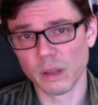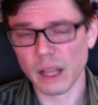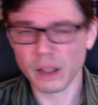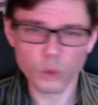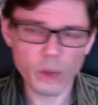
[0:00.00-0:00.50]

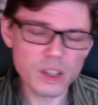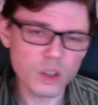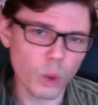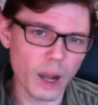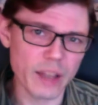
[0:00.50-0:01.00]
And the
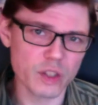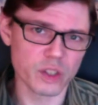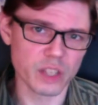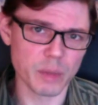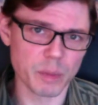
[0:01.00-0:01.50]
reason why it
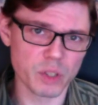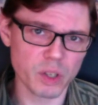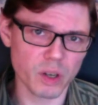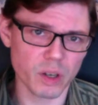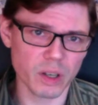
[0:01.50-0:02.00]
should seem
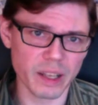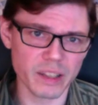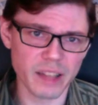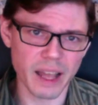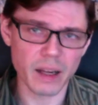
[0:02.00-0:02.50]
absurd
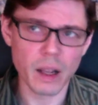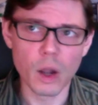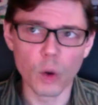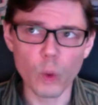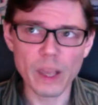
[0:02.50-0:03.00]
is that
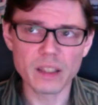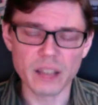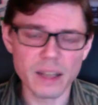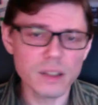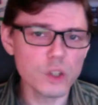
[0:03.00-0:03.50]
we
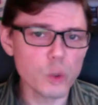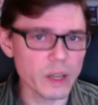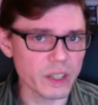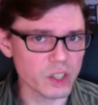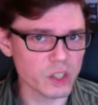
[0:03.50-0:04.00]
tend to
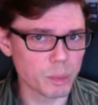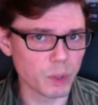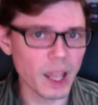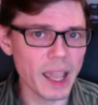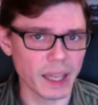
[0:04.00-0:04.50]

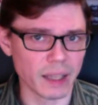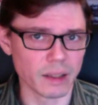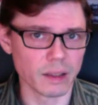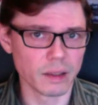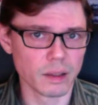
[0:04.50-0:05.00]

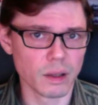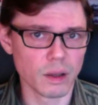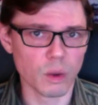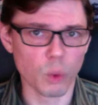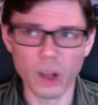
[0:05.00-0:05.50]
explain
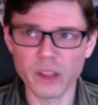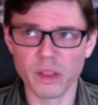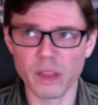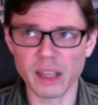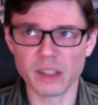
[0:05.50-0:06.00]
what
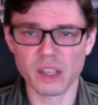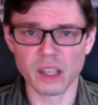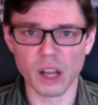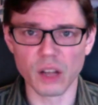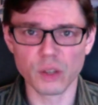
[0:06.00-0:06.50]
things
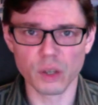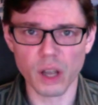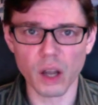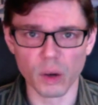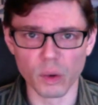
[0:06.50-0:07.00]
can
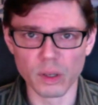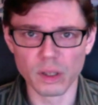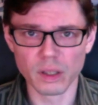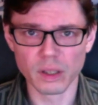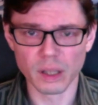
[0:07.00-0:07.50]
undergo
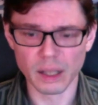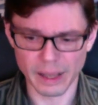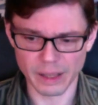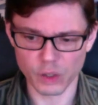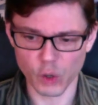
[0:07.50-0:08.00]

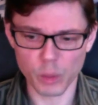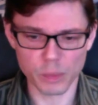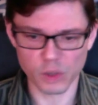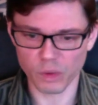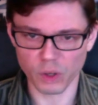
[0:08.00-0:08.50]
in
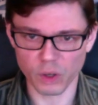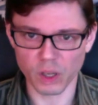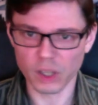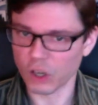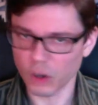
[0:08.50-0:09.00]
terms of their
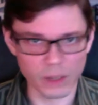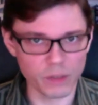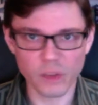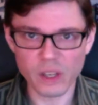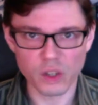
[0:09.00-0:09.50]

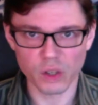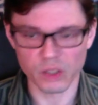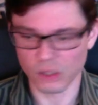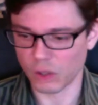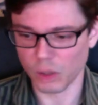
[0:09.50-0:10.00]
occurrent
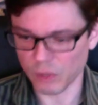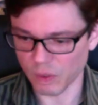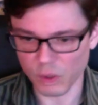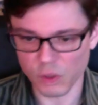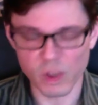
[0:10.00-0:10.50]
features, in terms
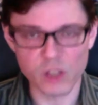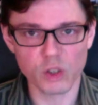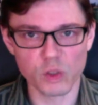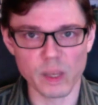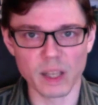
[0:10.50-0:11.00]
of those
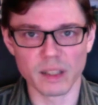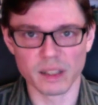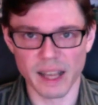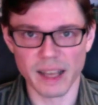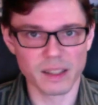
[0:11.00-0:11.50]
features we can
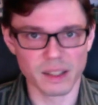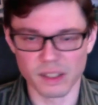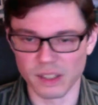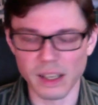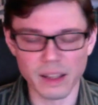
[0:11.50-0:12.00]
detect
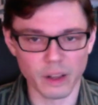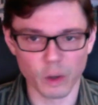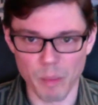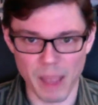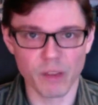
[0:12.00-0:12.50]
and see that
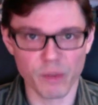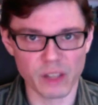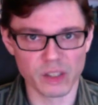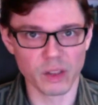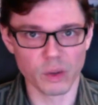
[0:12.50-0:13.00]
are
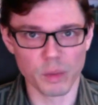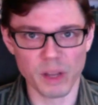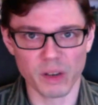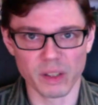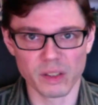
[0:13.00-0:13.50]
manifest in their
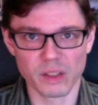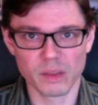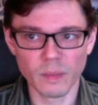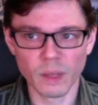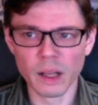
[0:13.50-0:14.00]
appearance.
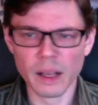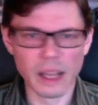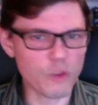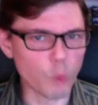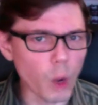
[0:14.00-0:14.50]

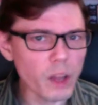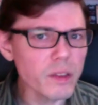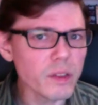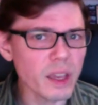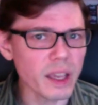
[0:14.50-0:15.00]
If
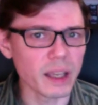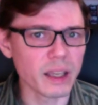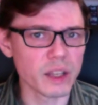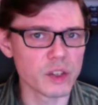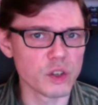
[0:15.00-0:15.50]
one thing
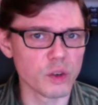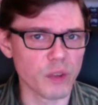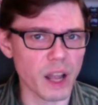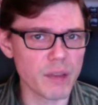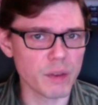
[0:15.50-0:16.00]
can
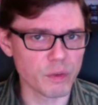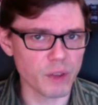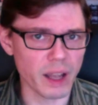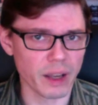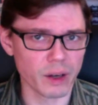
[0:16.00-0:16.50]
survive a
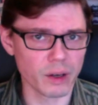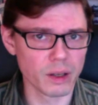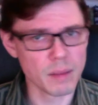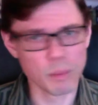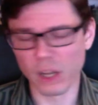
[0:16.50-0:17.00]
fire,
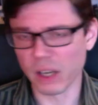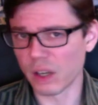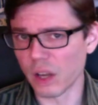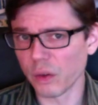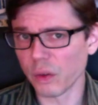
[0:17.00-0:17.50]
but
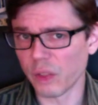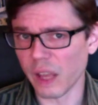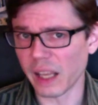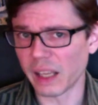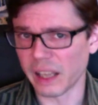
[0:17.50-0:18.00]
another
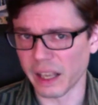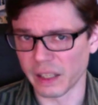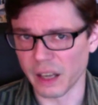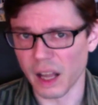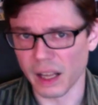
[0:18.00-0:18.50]
thing
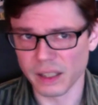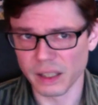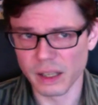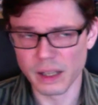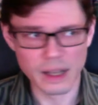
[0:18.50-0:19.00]
cannot,
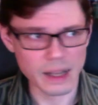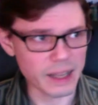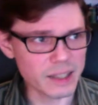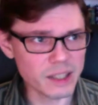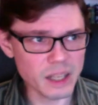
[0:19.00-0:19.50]

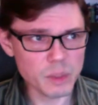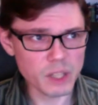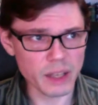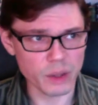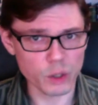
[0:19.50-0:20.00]
it
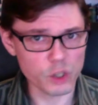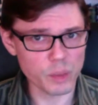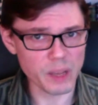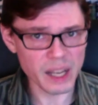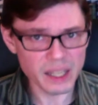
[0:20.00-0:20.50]
seems like there
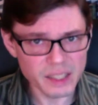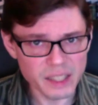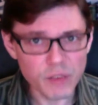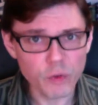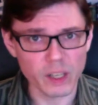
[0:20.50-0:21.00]
should be a
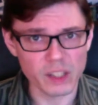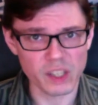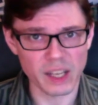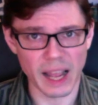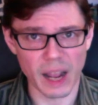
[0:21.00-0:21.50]

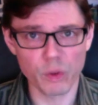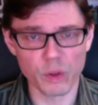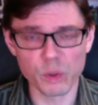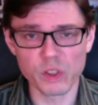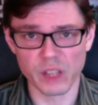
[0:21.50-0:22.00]
difference in how
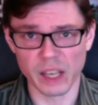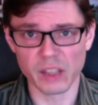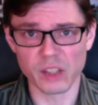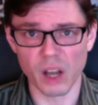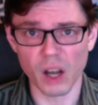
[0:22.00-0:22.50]
those
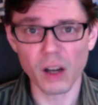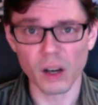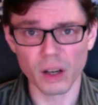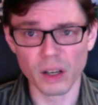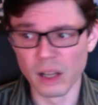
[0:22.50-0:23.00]
things
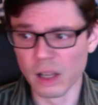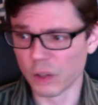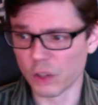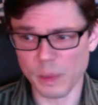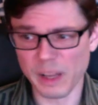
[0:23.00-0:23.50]
are.
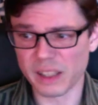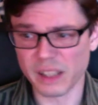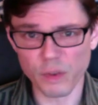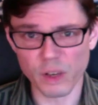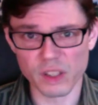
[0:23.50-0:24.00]
There should be a
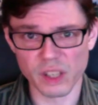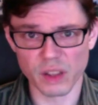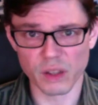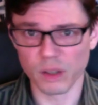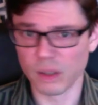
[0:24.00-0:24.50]
difference
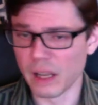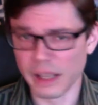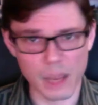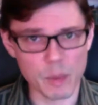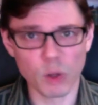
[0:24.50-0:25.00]
in their
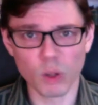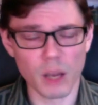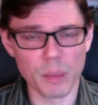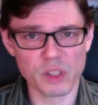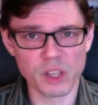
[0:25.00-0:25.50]
chemical
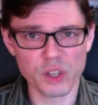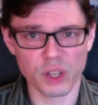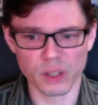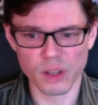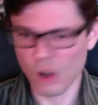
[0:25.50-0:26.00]

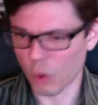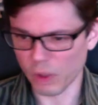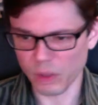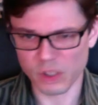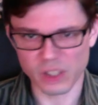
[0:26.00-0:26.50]
composition,
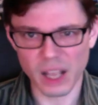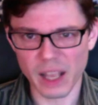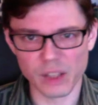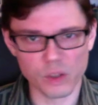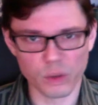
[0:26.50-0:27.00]
or in their
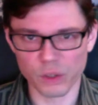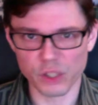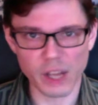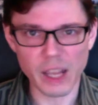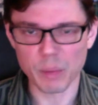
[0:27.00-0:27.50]
size, or their
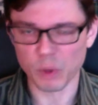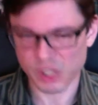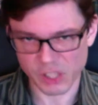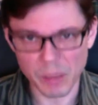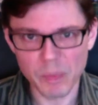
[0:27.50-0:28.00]
shape, or
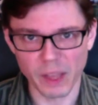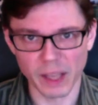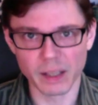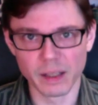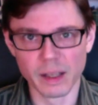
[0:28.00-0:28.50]

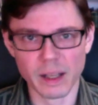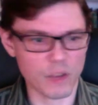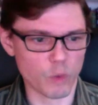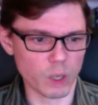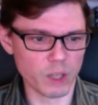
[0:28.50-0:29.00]
something.
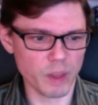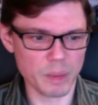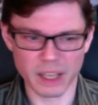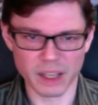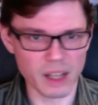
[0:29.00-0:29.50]
If one of
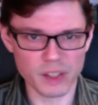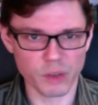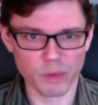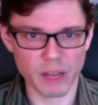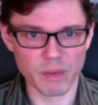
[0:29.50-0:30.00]
them cannot
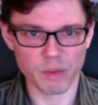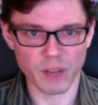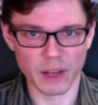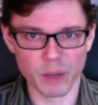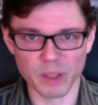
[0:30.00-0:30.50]
survive a
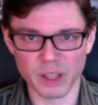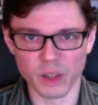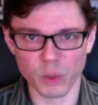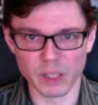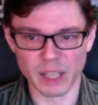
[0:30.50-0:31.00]
fire, but the
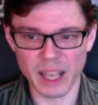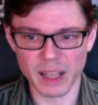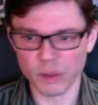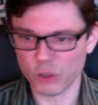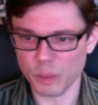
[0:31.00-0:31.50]
other one
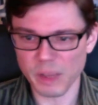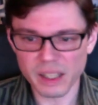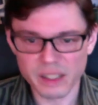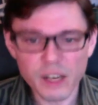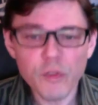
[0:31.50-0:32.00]
can, there should be
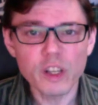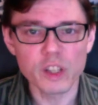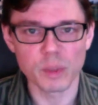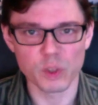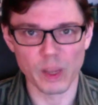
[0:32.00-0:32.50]
a
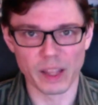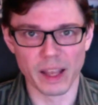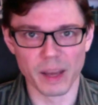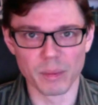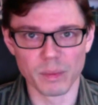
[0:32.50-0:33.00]
difference between
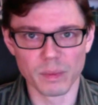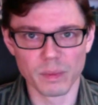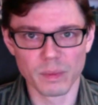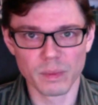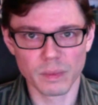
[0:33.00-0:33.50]
them.
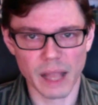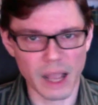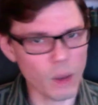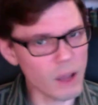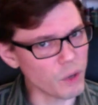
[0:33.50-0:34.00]

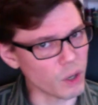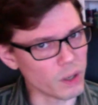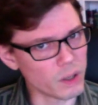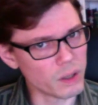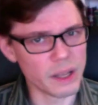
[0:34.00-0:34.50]

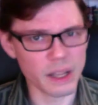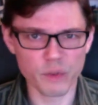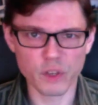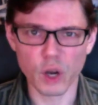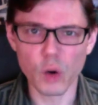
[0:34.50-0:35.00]
However,
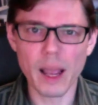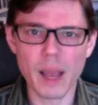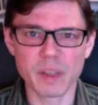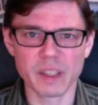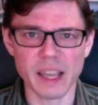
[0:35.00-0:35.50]
if
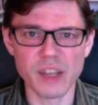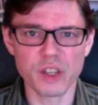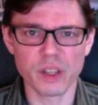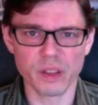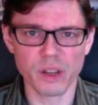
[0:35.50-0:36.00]

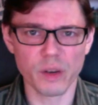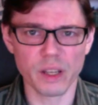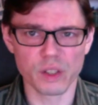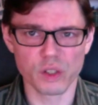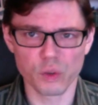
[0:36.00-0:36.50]
cohabitation
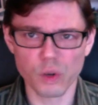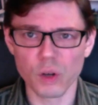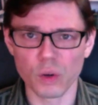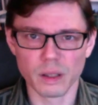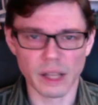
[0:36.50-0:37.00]
theory is
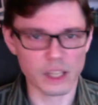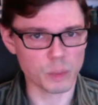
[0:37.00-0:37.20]
true, it's